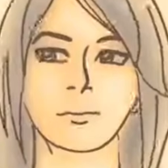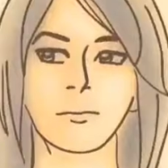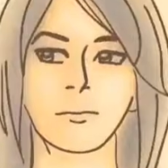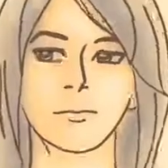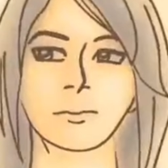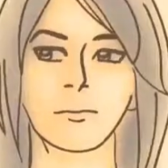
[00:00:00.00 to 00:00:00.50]

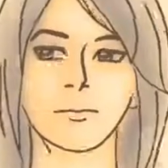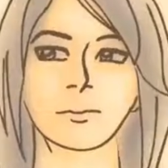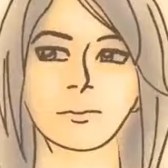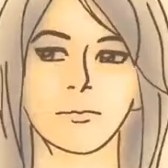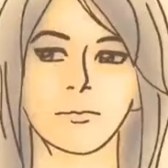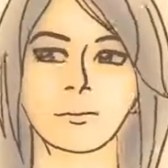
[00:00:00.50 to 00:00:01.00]
It's
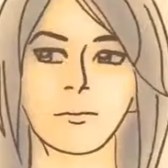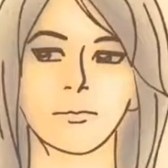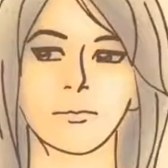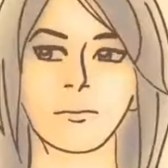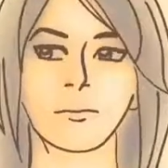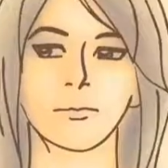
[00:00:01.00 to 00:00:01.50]
okay.
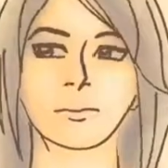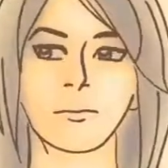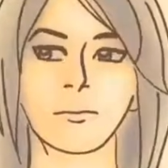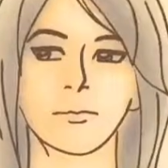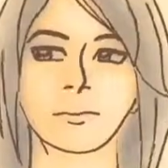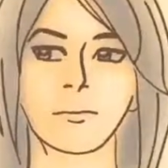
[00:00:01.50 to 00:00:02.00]
I was just a
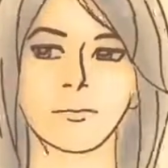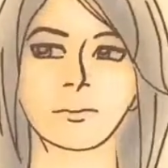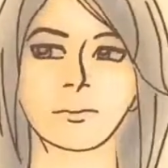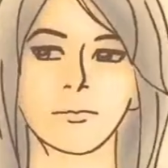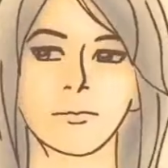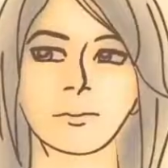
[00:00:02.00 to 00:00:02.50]
little shocked when
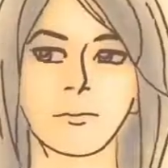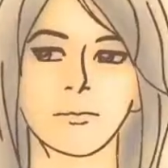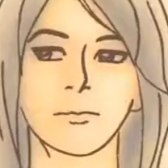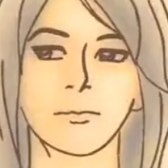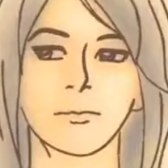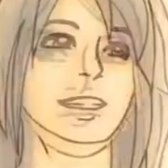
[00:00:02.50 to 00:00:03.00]
I was suddenly
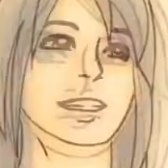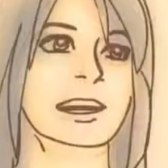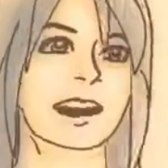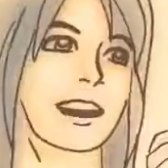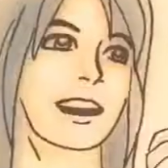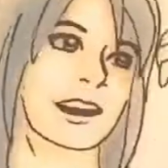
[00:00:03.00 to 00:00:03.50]
smothered by the
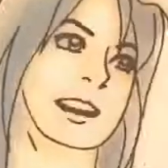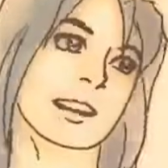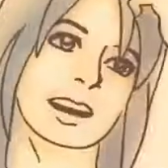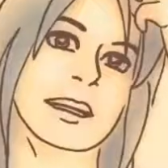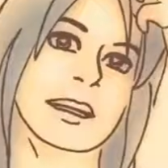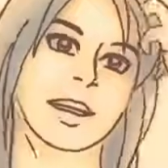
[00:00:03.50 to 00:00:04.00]
bed covers.
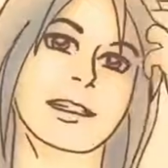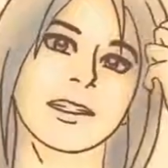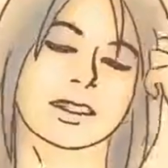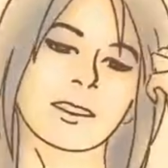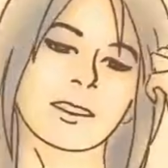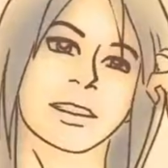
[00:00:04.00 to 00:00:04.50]
Sorry,
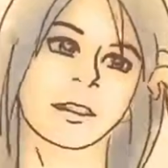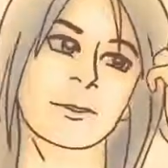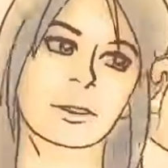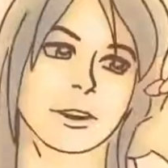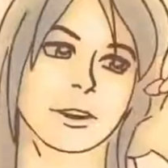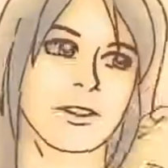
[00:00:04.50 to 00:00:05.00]
I woke up feeling
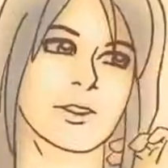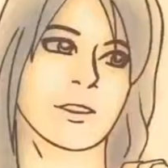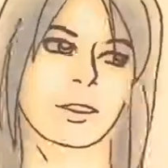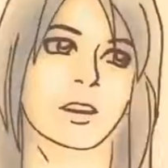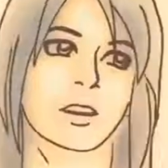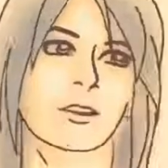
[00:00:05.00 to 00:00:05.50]
pretty dodgy
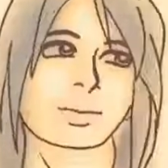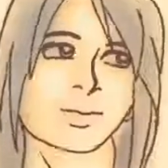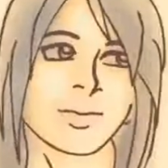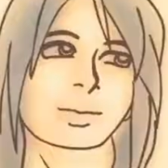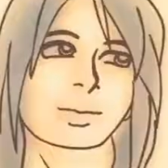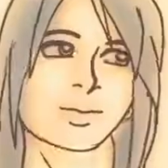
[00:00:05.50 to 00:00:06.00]
and had to
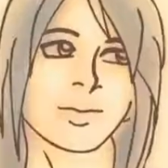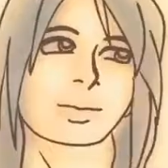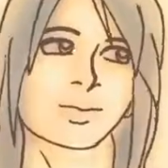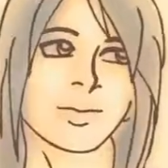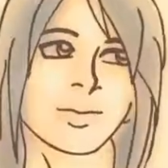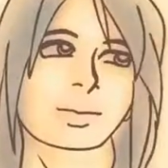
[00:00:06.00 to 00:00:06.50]
dash to the
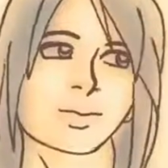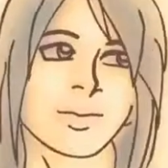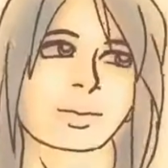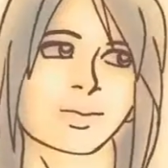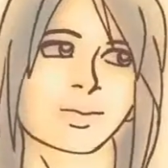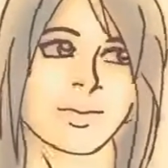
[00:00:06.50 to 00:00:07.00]
bathroom.
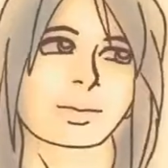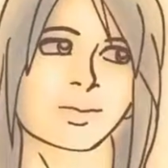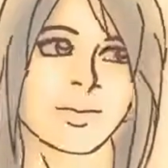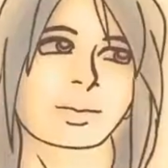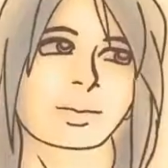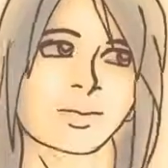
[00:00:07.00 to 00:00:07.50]

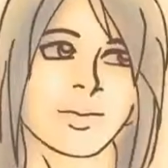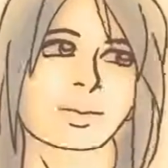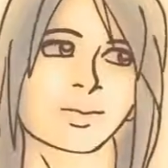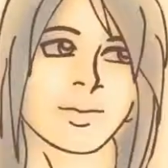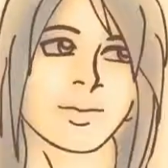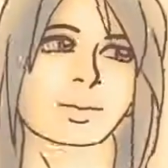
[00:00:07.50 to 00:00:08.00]

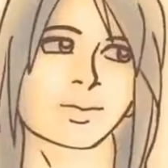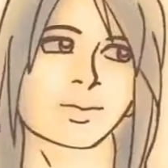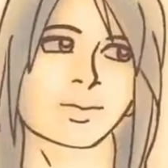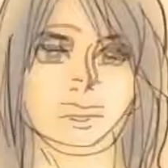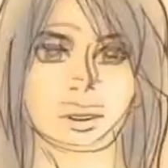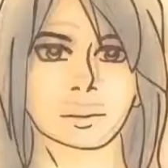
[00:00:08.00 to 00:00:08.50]
I see.
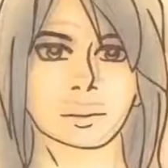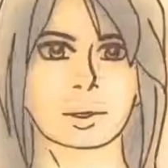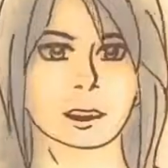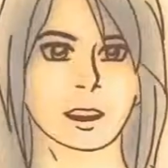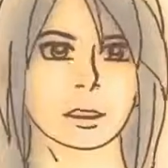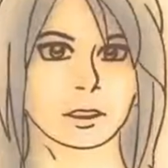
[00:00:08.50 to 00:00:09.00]
Is everything
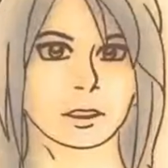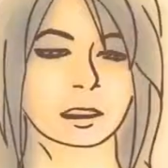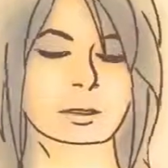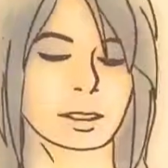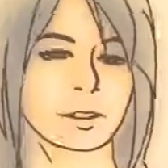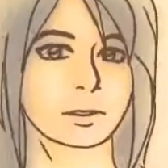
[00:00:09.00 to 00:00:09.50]
okay?
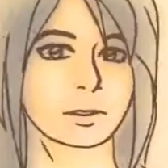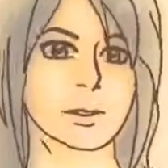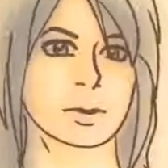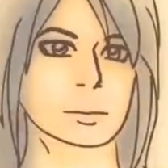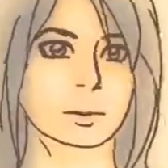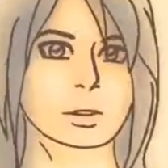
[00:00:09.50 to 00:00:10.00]
Um,
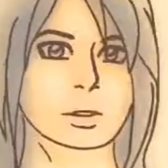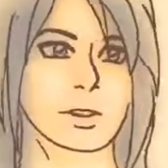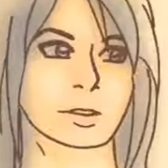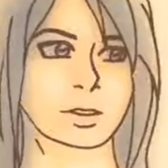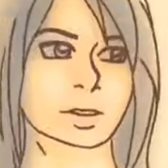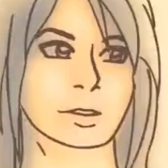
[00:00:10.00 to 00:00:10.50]
I don't want to go
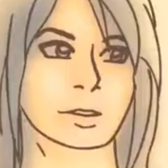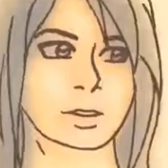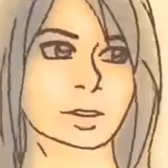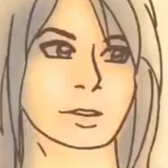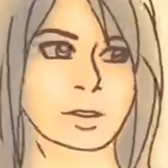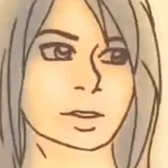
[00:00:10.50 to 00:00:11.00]
into it.
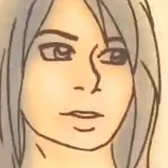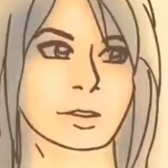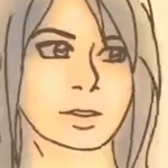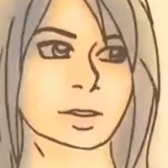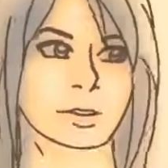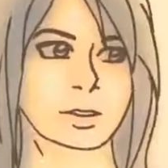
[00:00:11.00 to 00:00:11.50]
Oh,
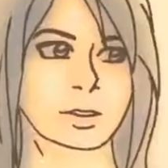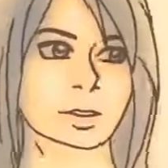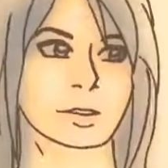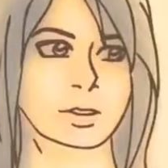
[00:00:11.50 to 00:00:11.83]
right.